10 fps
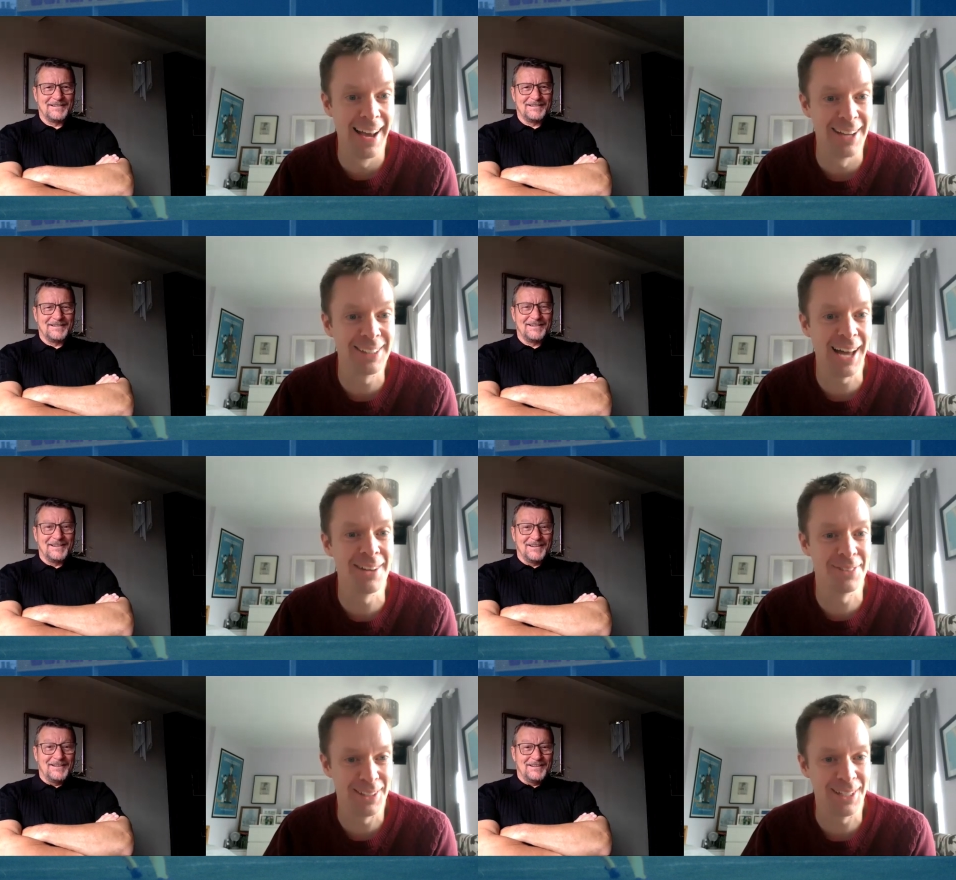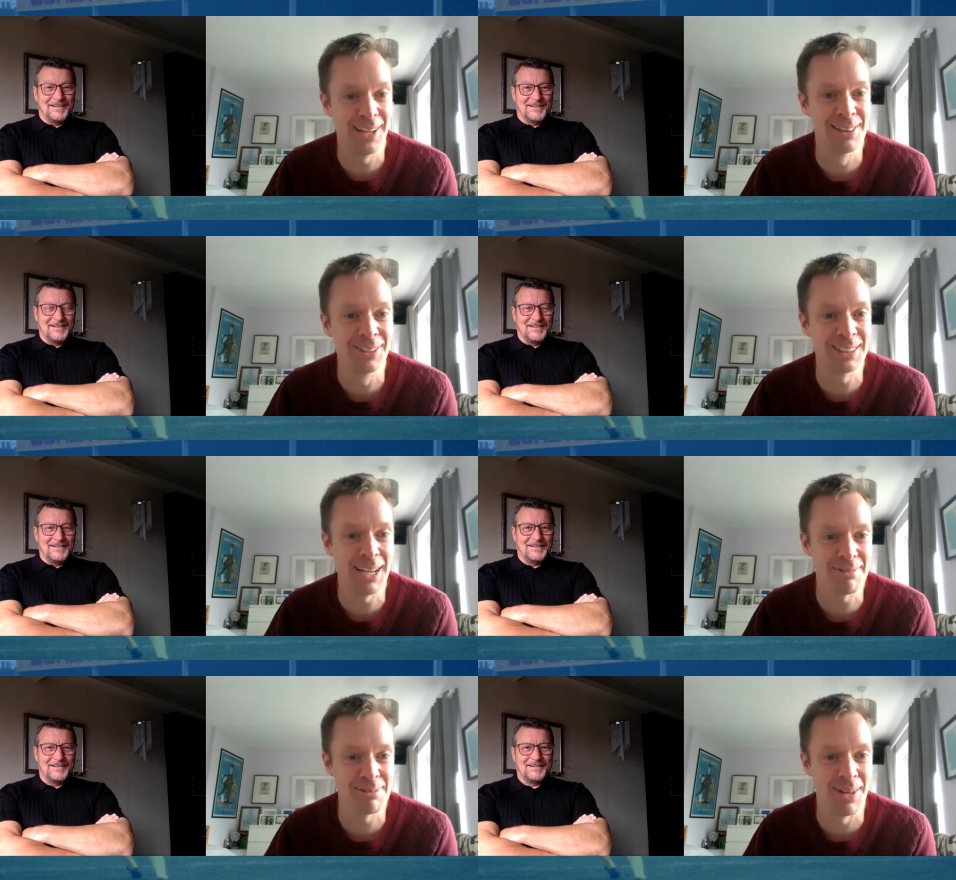Speaker 1: and kind of kind of looked
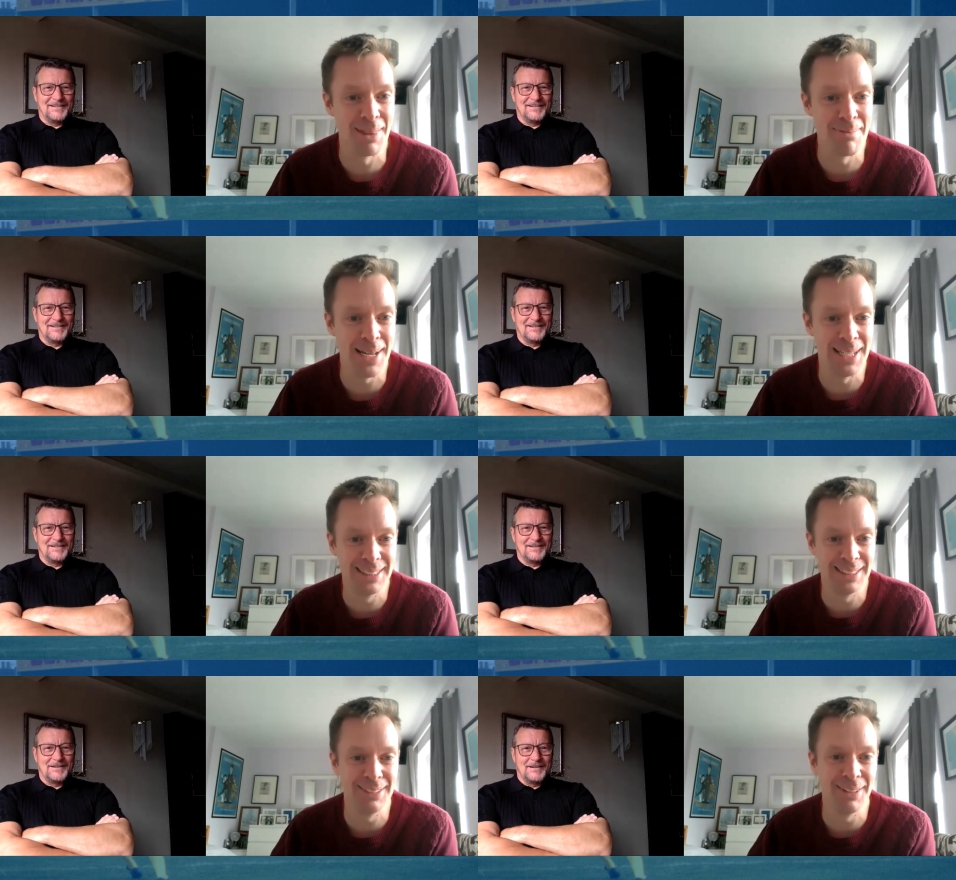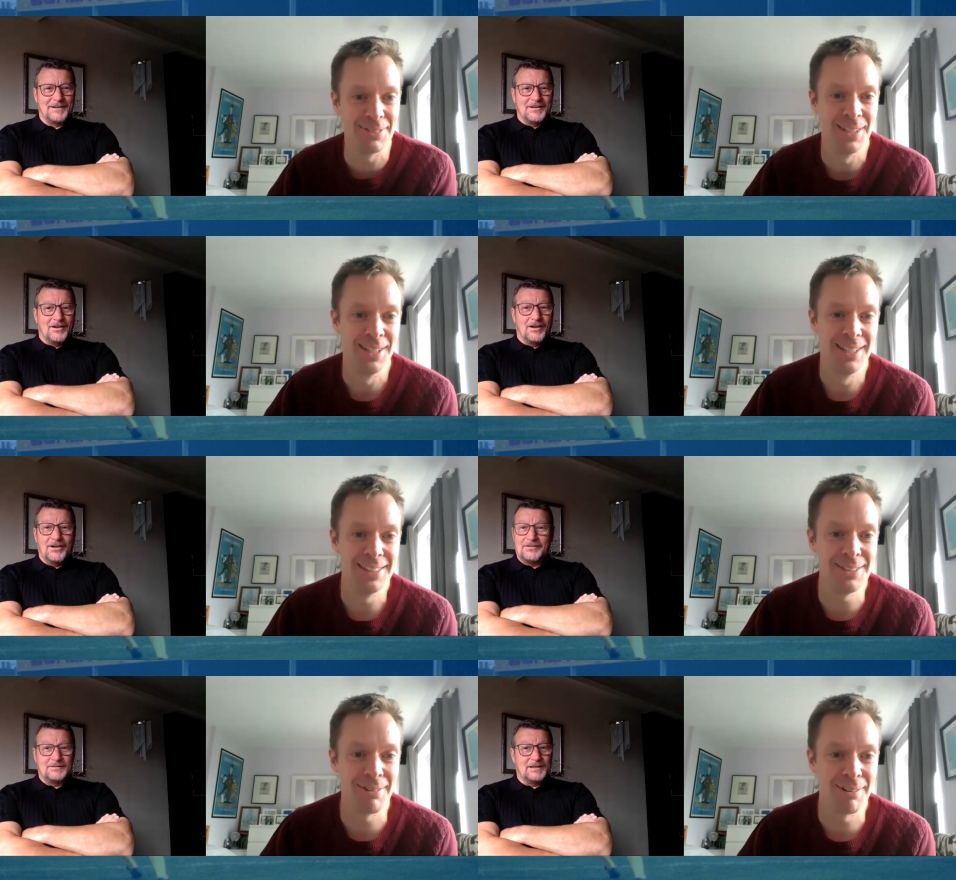after him on the pitch. Do you ever?
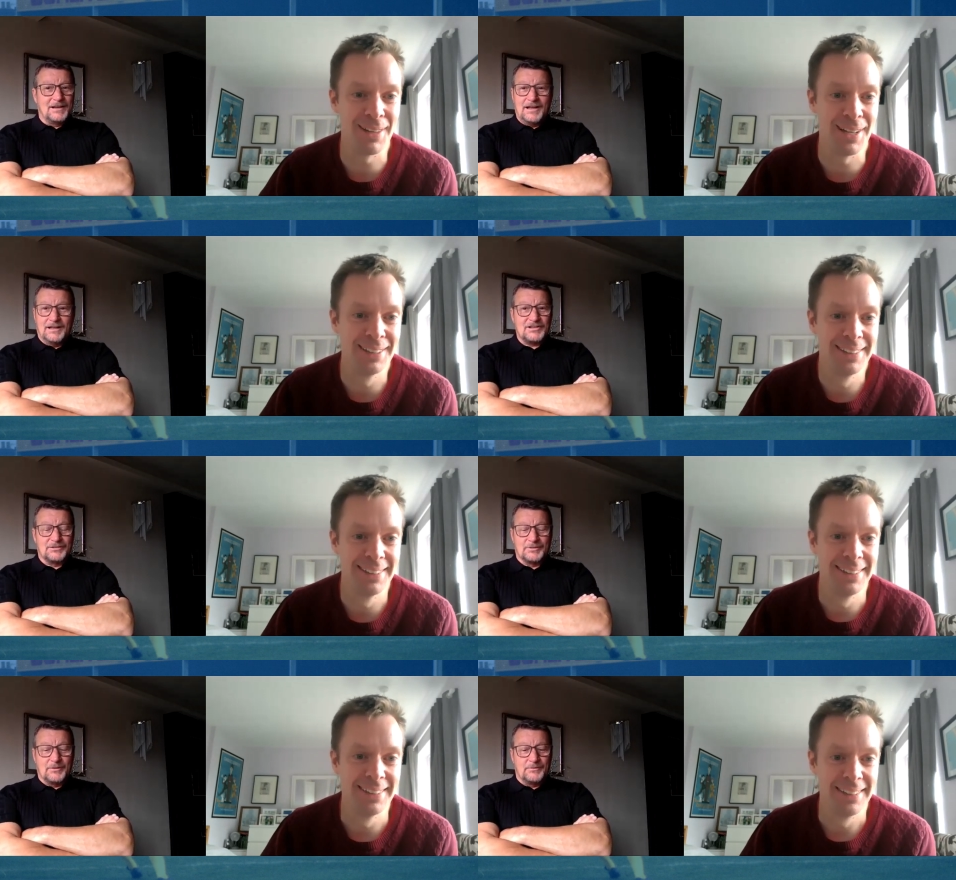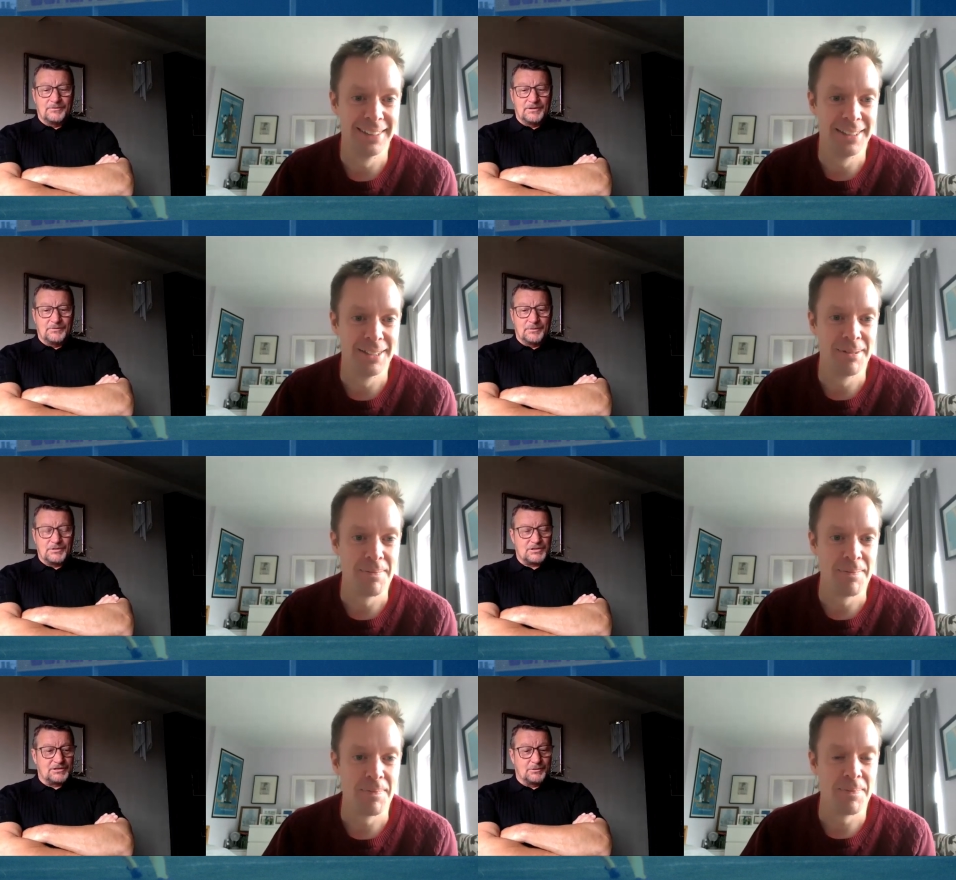
Speaker 2: Uh, yeah, listen, there, there,
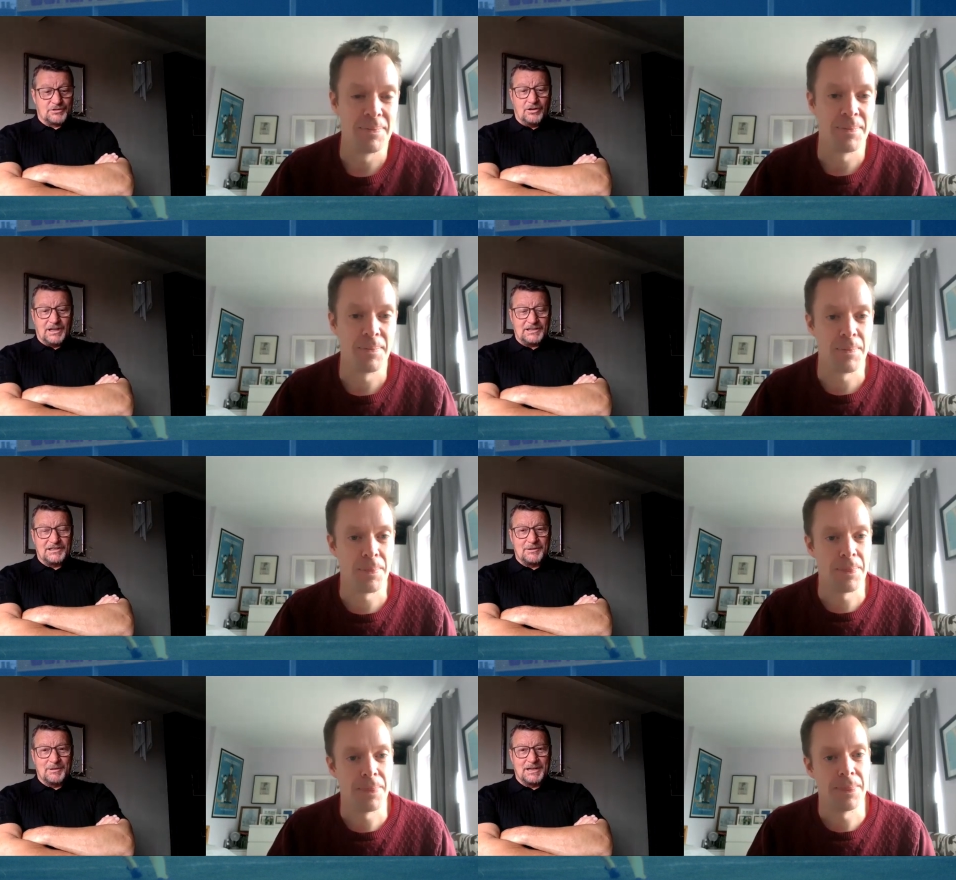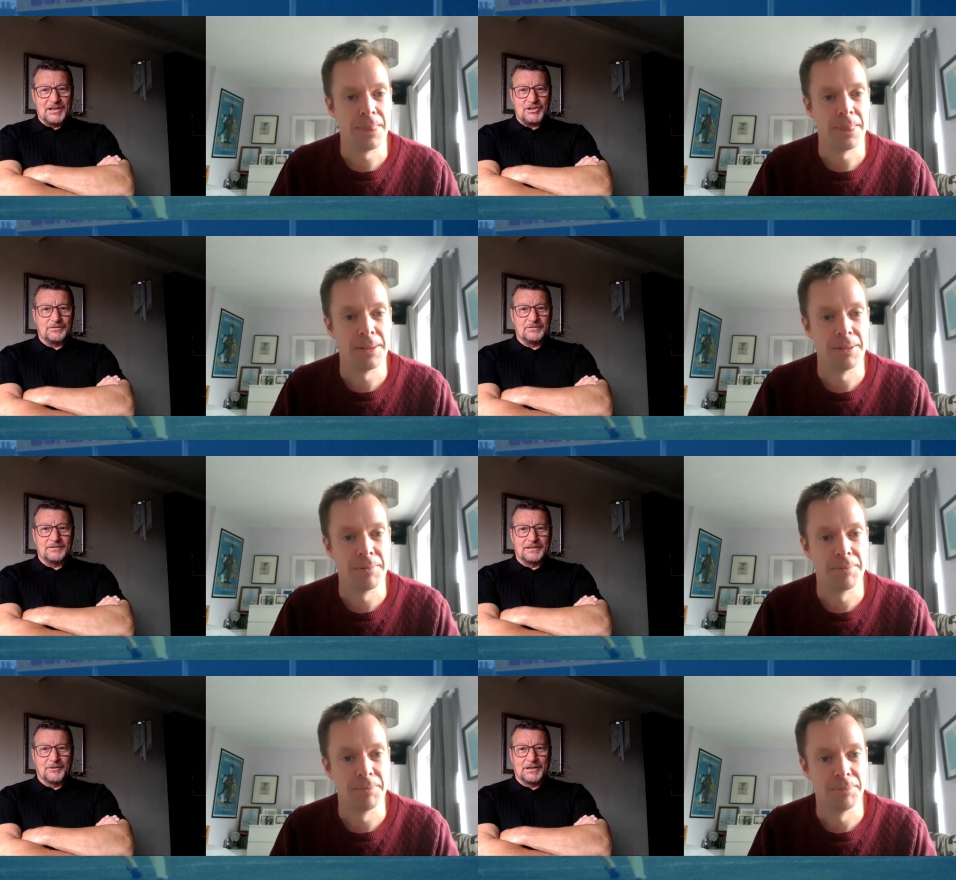was there was all that intimidation,
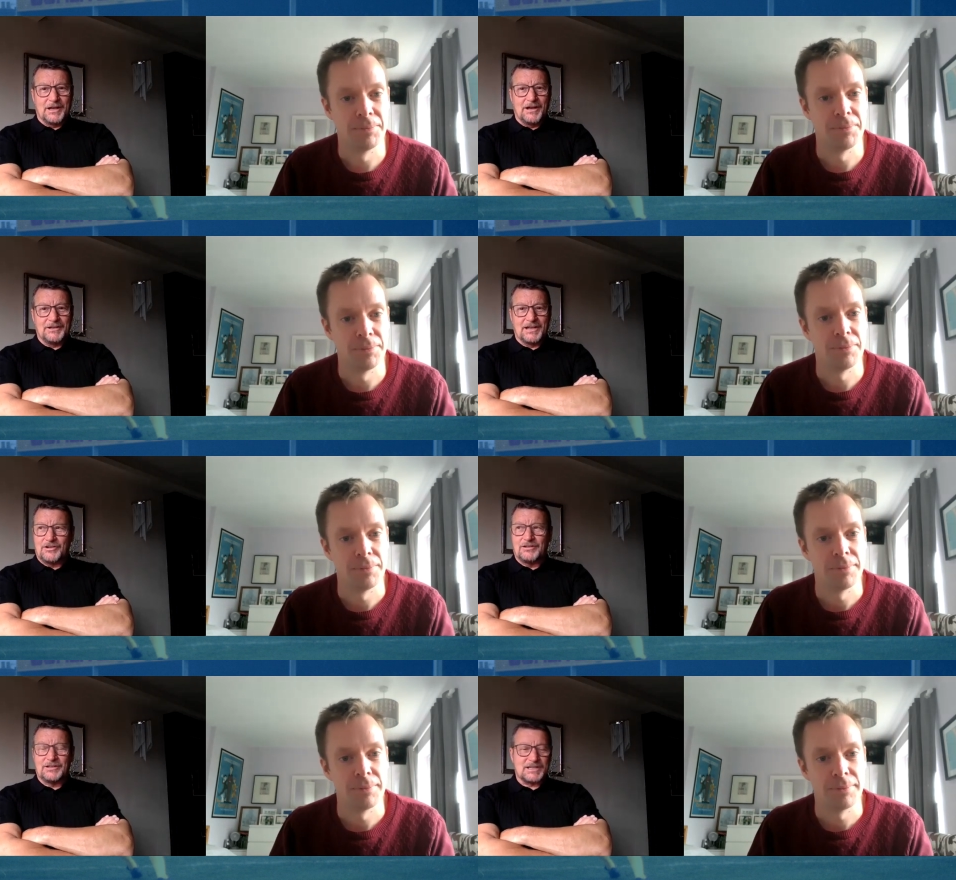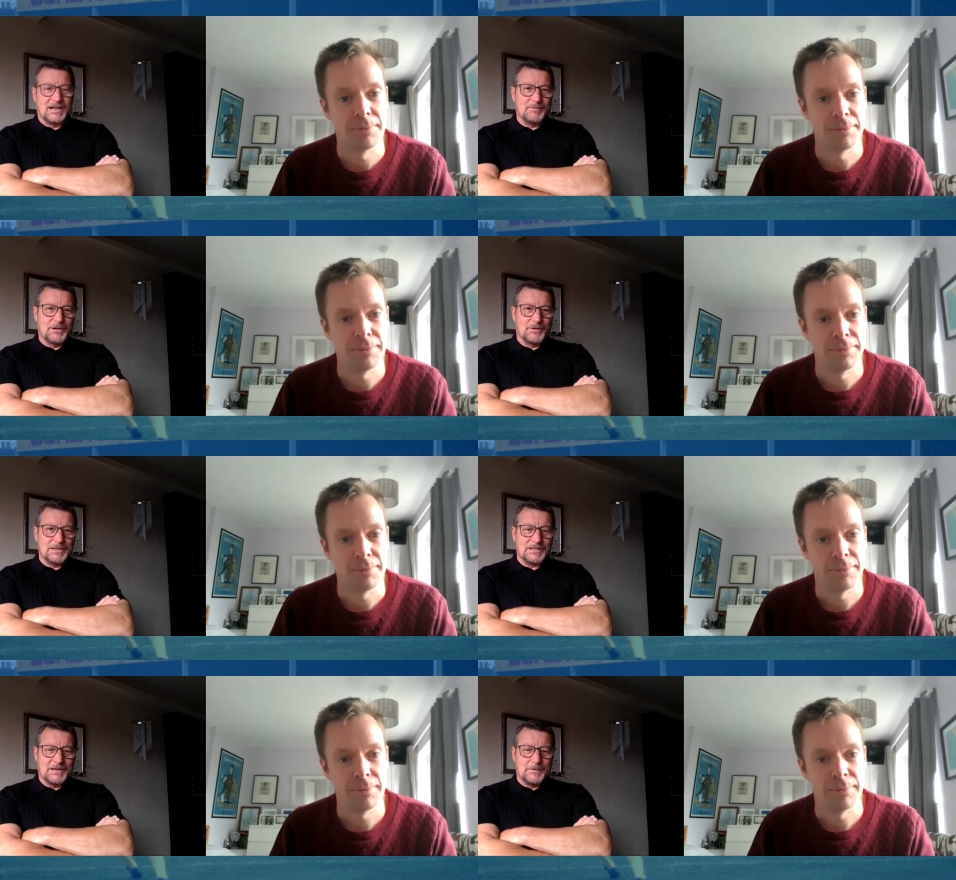you know, in our days all the time. You know,
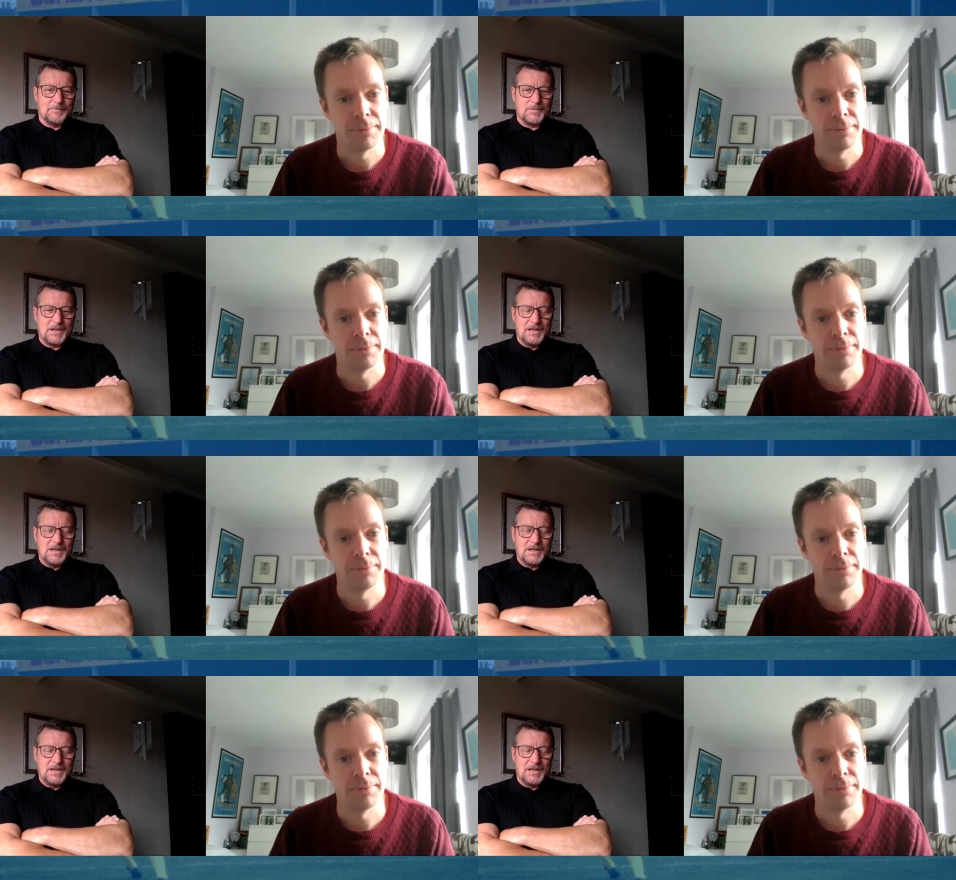it's um,